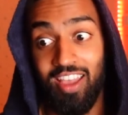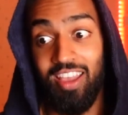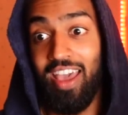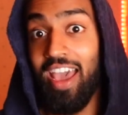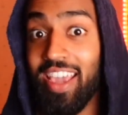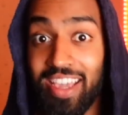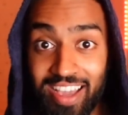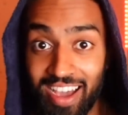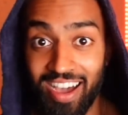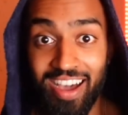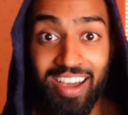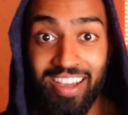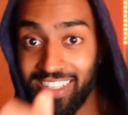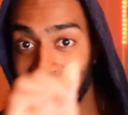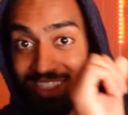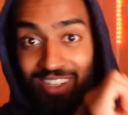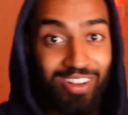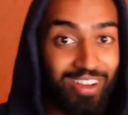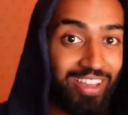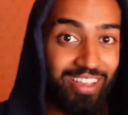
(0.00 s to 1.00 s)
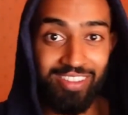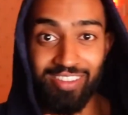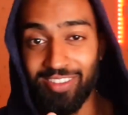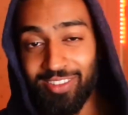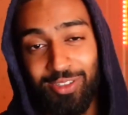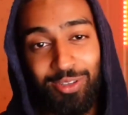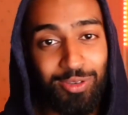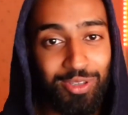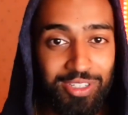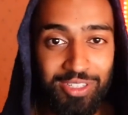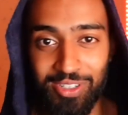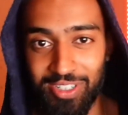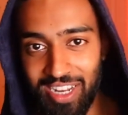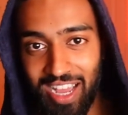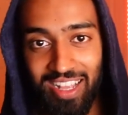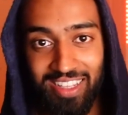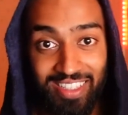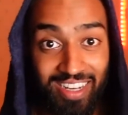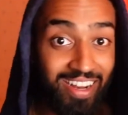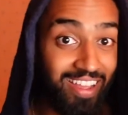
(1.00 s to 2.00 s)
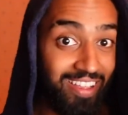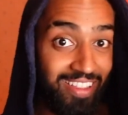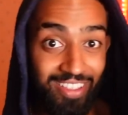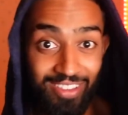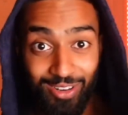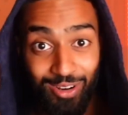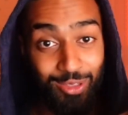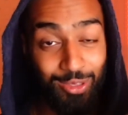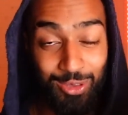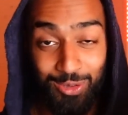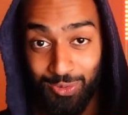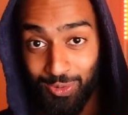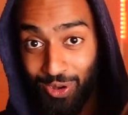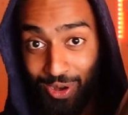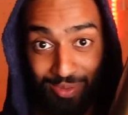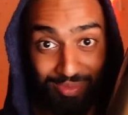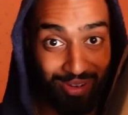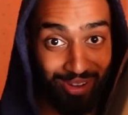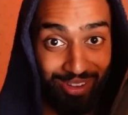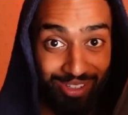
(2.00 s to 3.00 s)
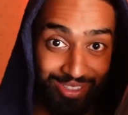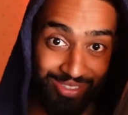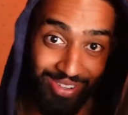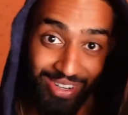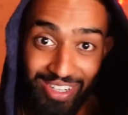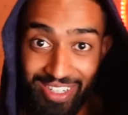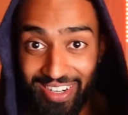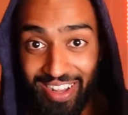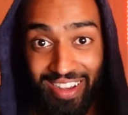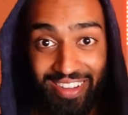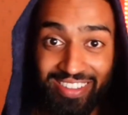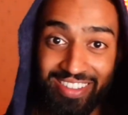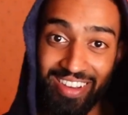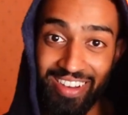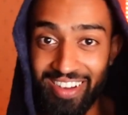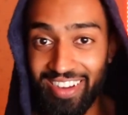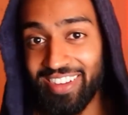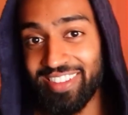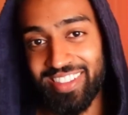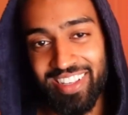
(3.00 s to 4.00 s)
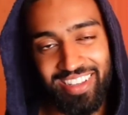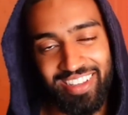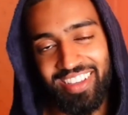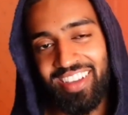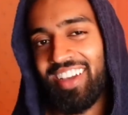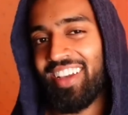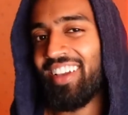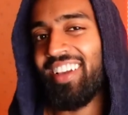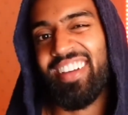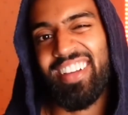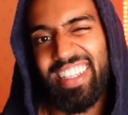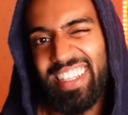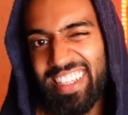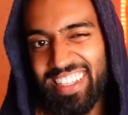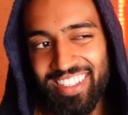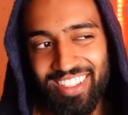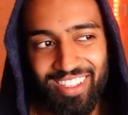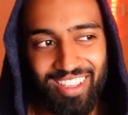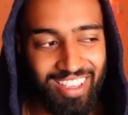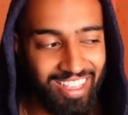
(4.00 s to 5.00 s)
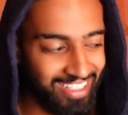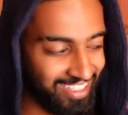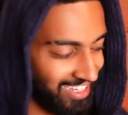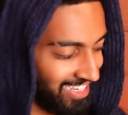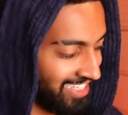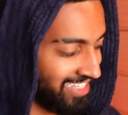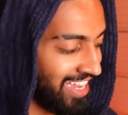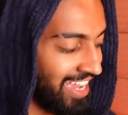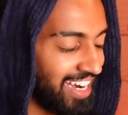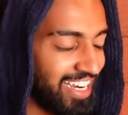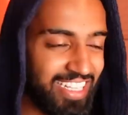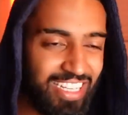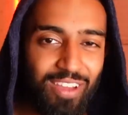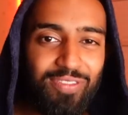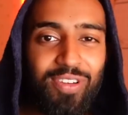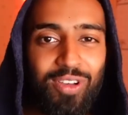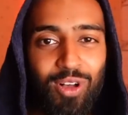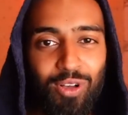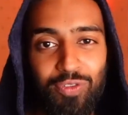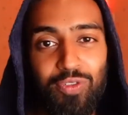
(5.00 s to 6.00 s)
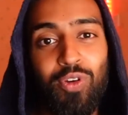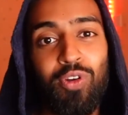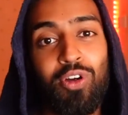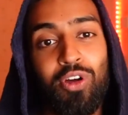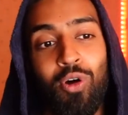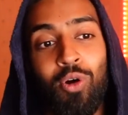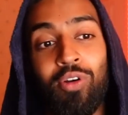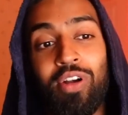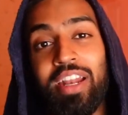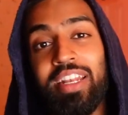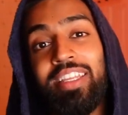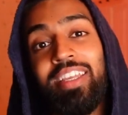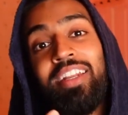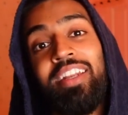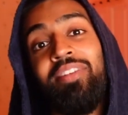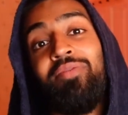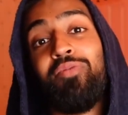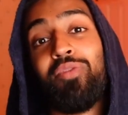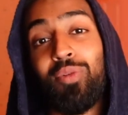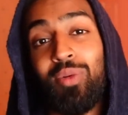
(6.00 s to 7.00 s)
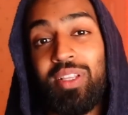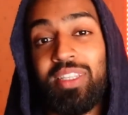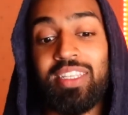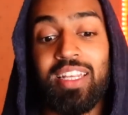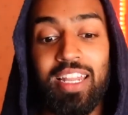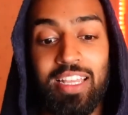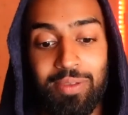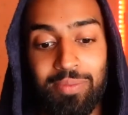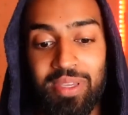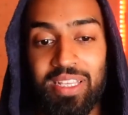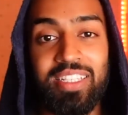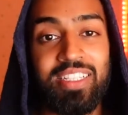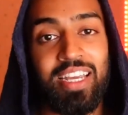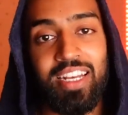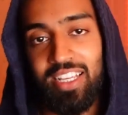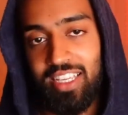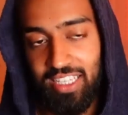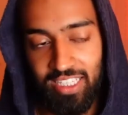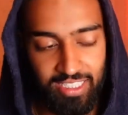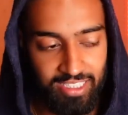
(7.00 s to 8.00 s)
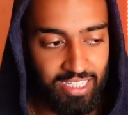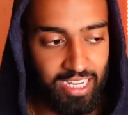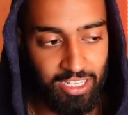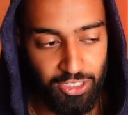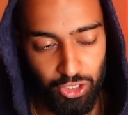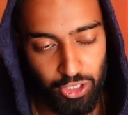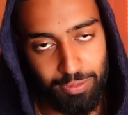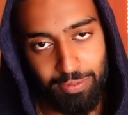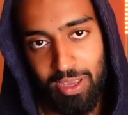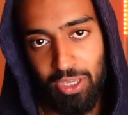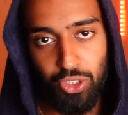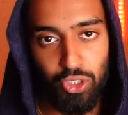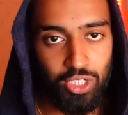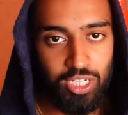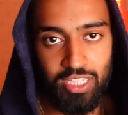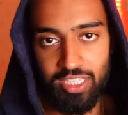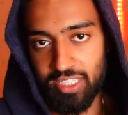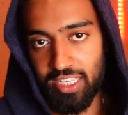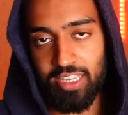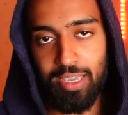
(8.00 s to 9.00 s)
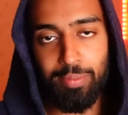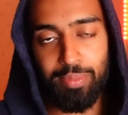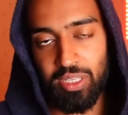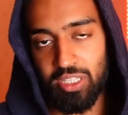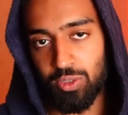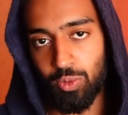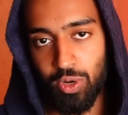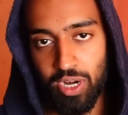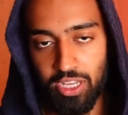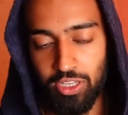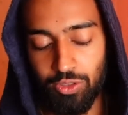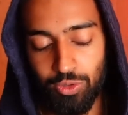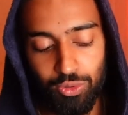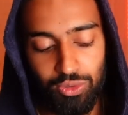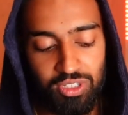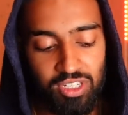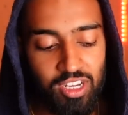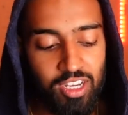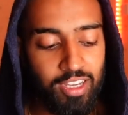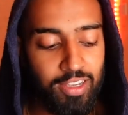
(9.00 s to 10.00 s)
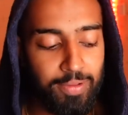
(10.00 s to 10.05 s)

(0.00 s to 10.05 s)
Hey guys, doing your dance and then, this water bottle's really nice, guys. It's kind of difficult. If you're already an influencer like me, it's kind of easy. I just mention it and say, yep, it's what I use.